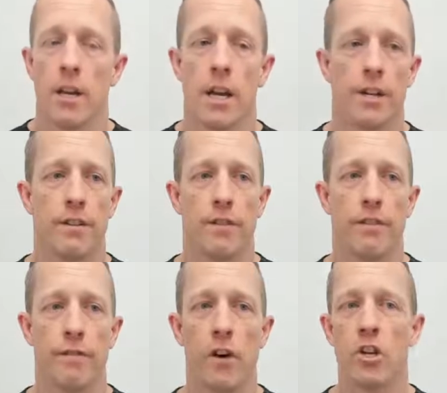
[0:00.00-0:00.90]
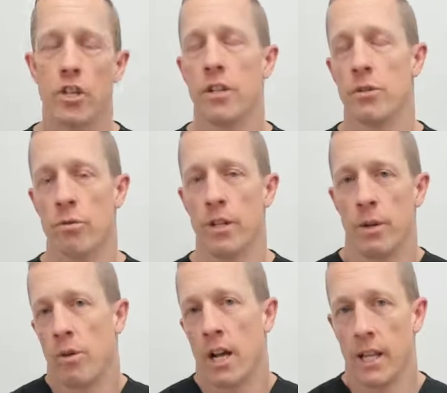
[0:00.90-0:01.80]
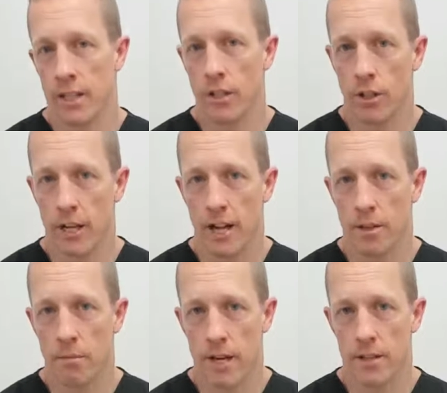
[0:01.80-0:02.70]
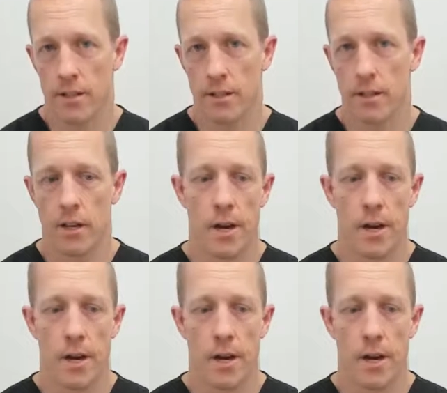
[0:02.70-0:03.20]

and function is really what I like to look at the best